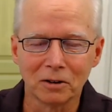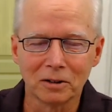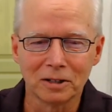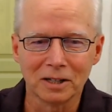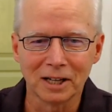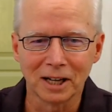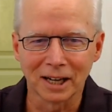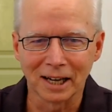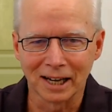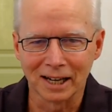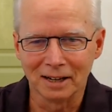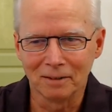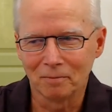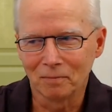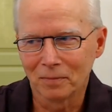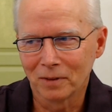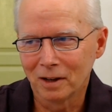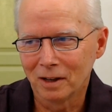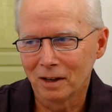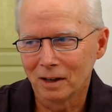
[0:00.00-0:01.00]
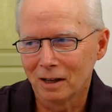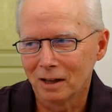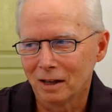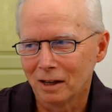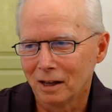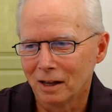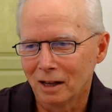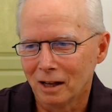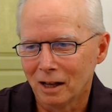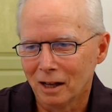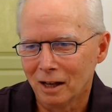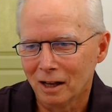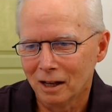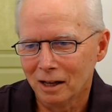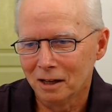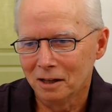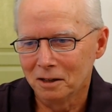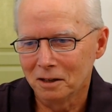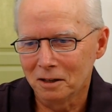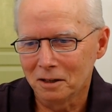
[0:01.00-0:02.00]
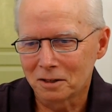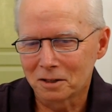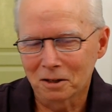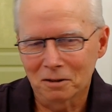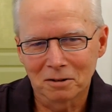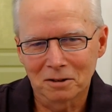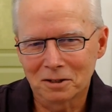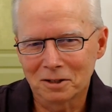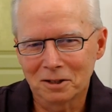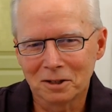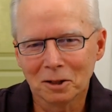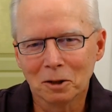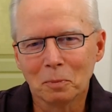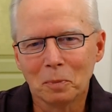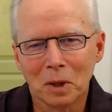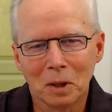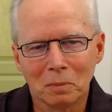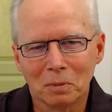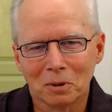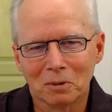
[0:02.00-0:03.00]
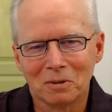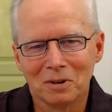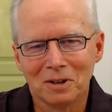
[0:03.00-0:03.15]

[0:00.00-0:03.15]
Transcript: or ticket. So there's still people